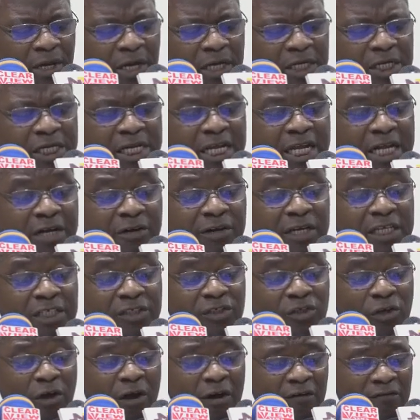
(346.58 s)
they
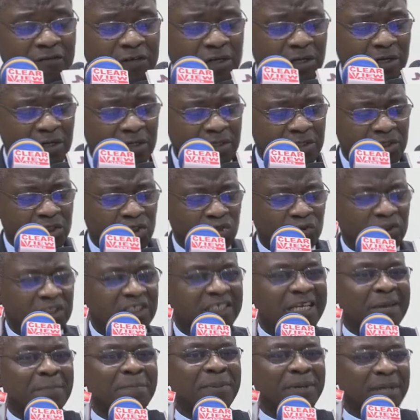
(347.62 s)
resolved to
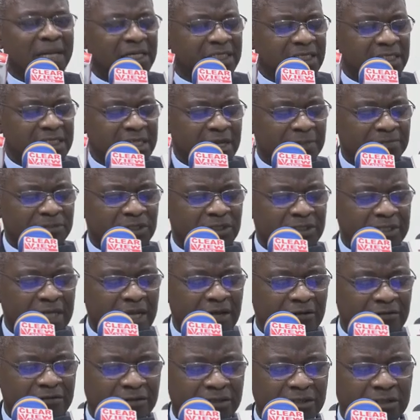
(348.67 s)
separate
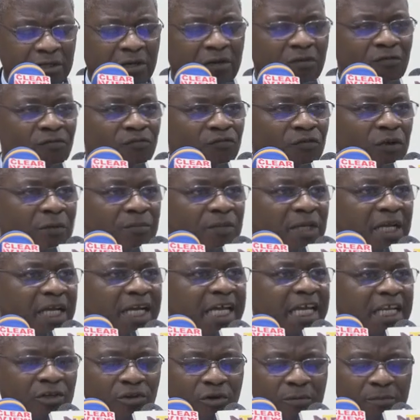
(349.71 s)
themselves from the
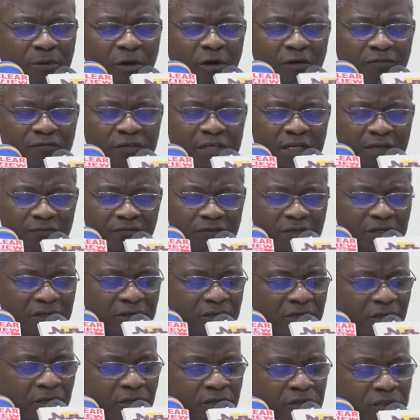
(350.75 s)
kingdom of David.
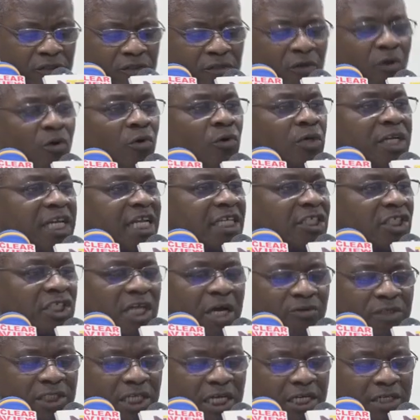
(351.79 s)
So they
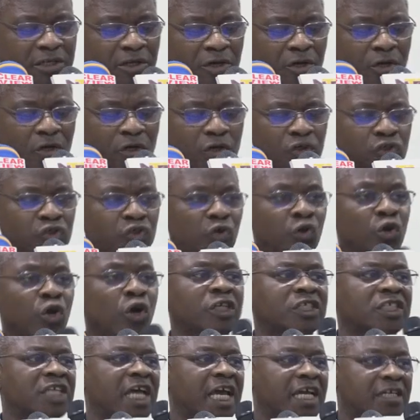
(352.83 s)
shouted, to your
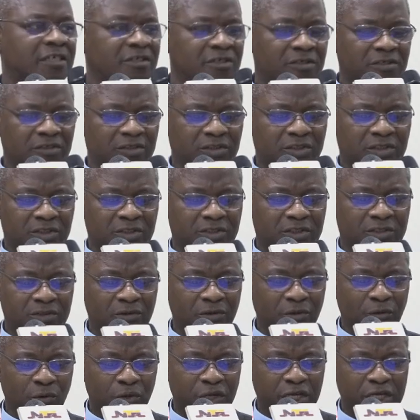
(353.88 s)
tents,
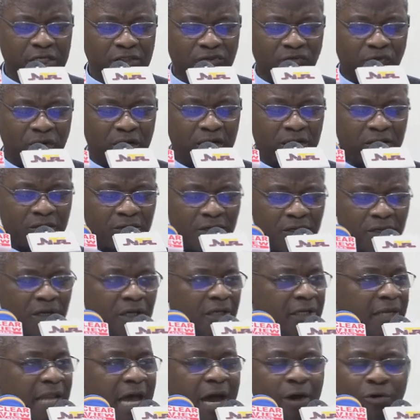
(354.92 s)
O Israel.
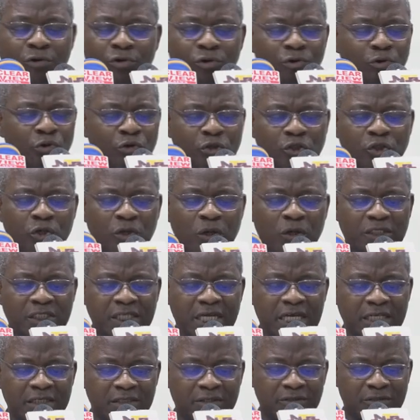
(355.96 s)
Now look to your
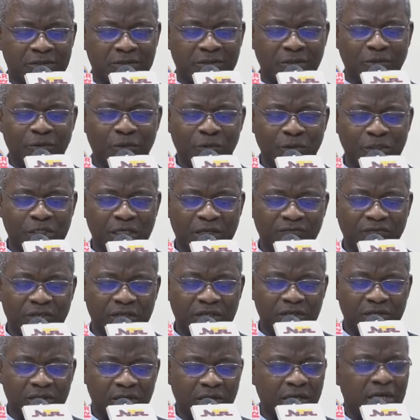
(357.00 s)
tents, O David.
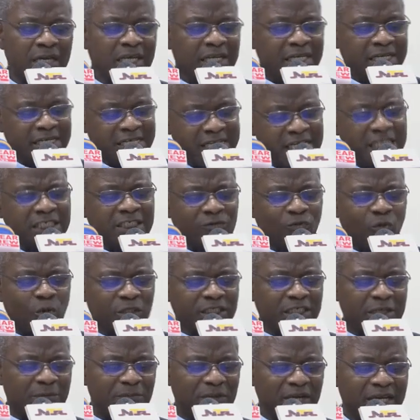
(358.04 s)
This was
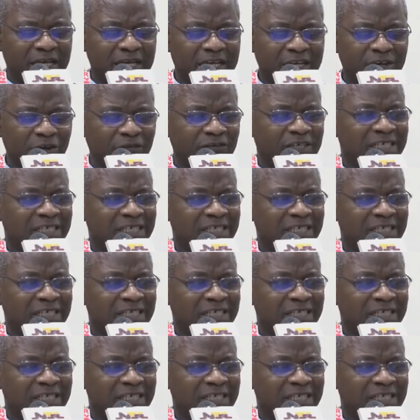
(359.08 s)
the beginning of the